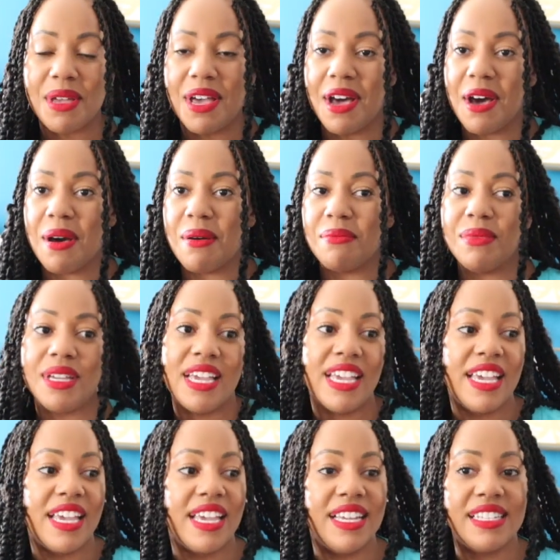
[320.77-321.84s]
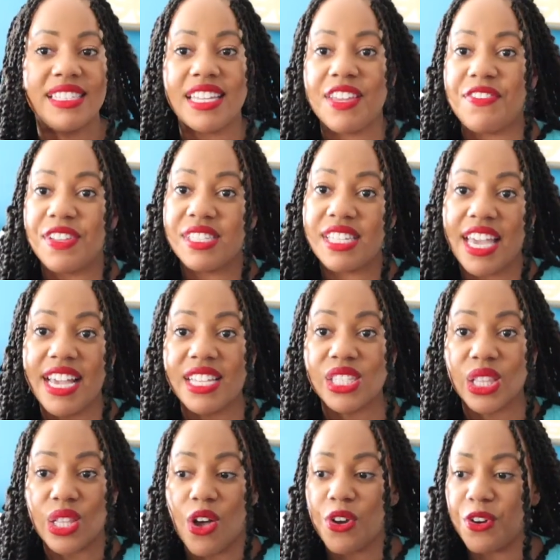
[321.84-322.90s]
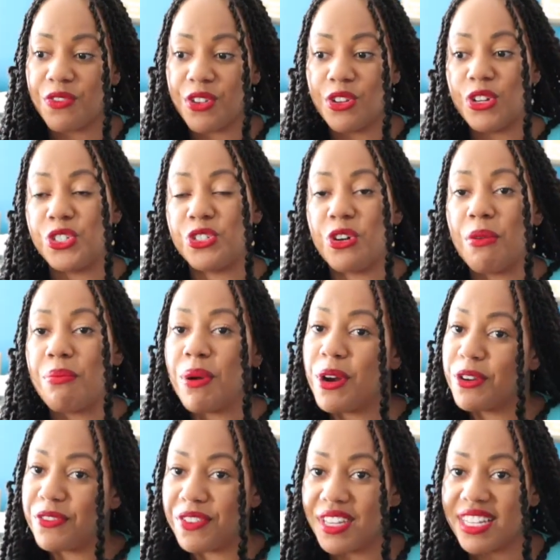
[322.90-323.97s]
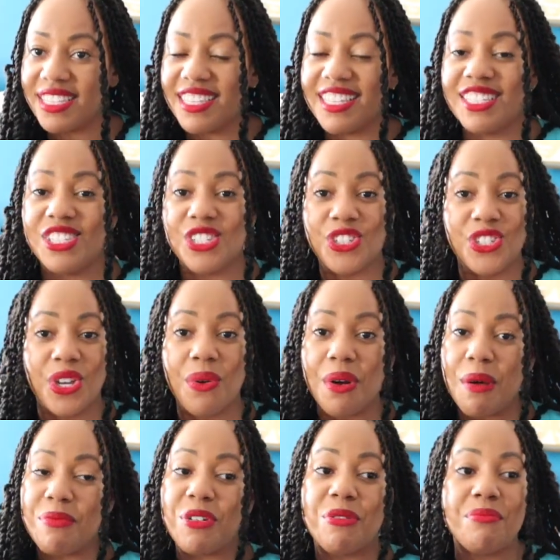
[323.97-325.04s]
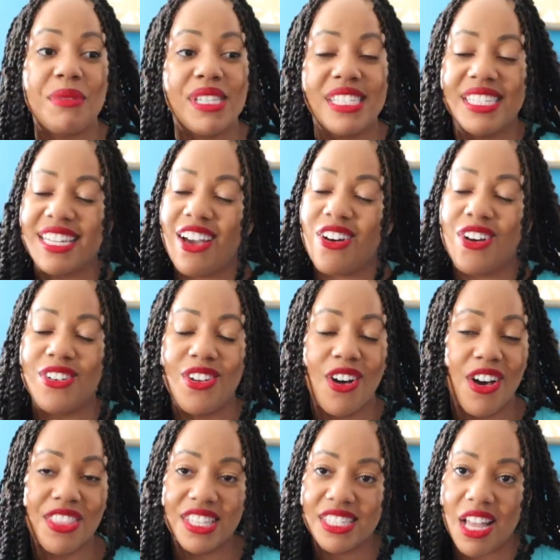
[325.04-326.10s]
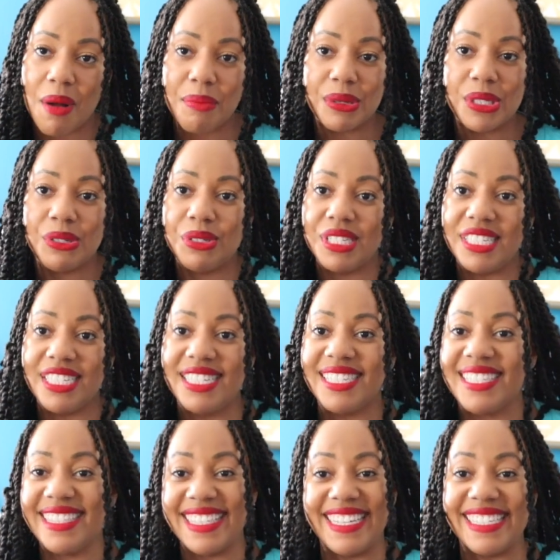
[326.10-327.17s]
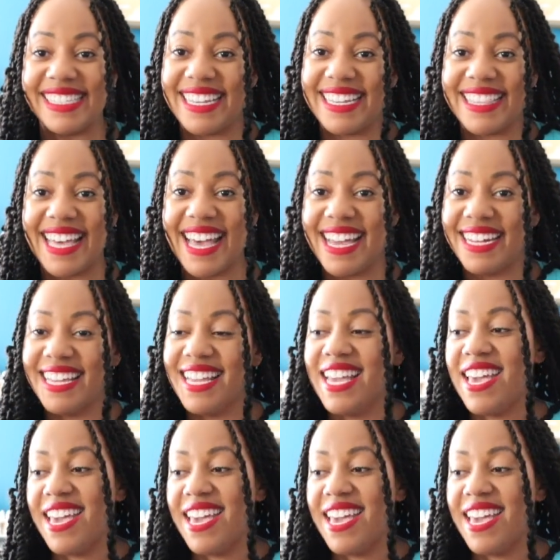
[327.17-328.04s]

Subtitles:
And if it takes longer for you to show up perfect than to show up, you're missing out on all these opportunities and things like that.